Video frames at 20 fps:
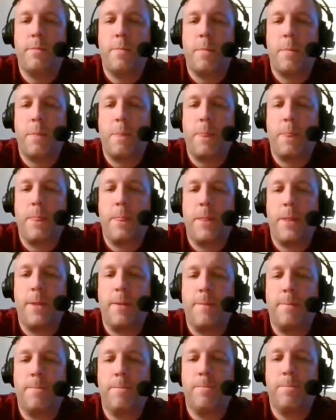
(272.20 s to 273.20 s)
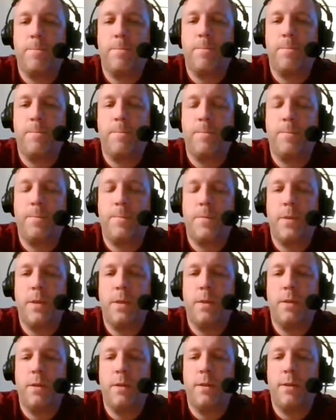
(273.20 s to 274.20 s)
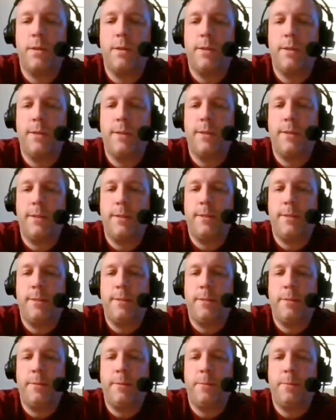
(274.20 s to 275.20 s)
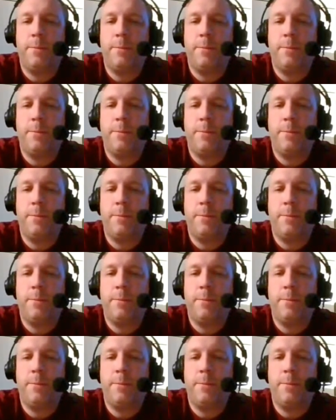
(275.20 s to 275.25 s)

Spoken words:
(not speaking)